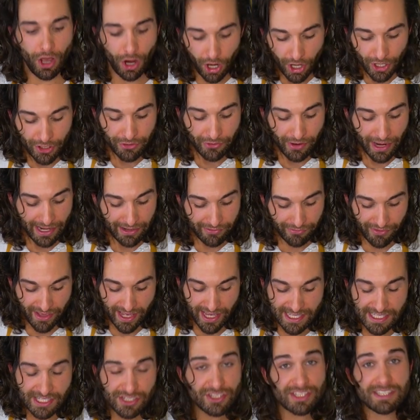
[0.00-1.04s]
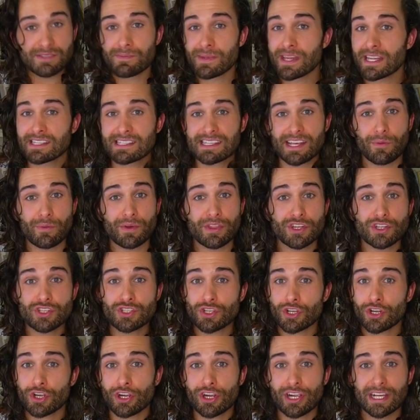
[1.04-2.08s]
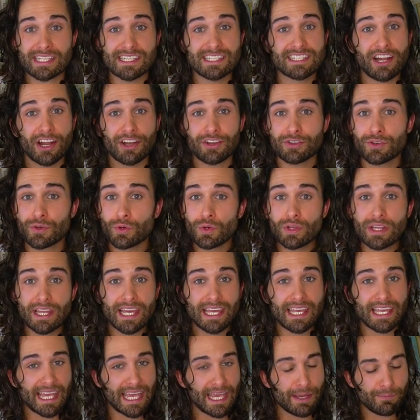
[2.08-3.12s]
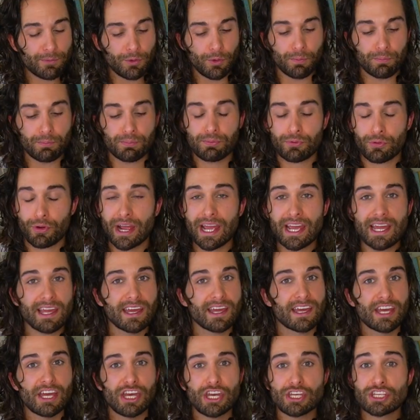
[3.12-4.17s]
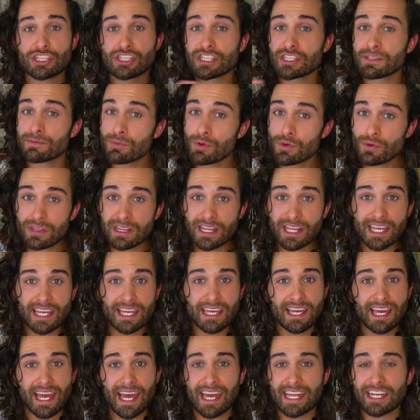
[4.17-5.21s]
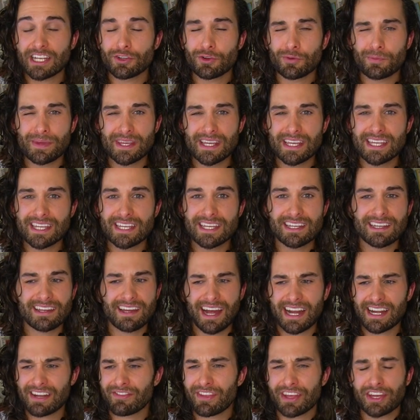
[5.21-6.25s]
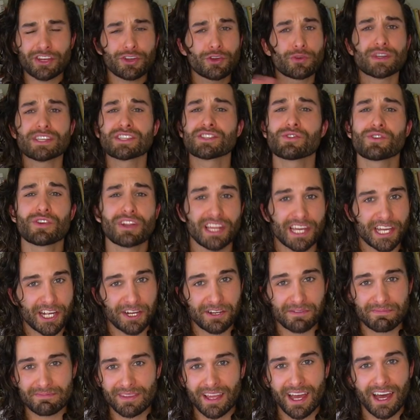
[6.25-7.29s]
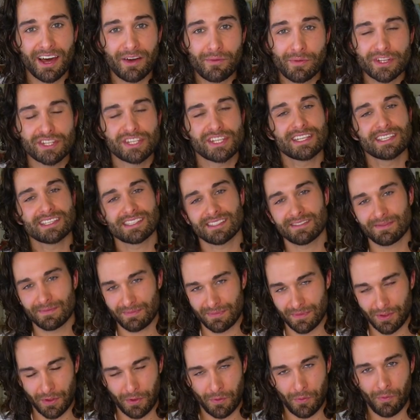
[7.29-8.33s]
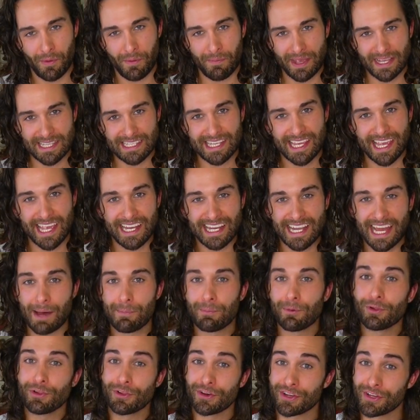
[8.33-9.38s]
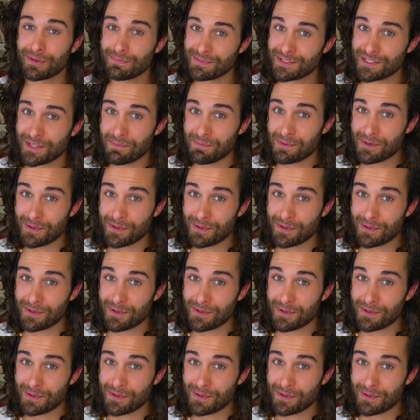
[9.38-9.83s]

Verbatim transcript: Hard crack phase just means that when the sugar is done cooling, it will break smoothly and it'll be kind of like crystal clear, uh, which is what makes a candy apple look so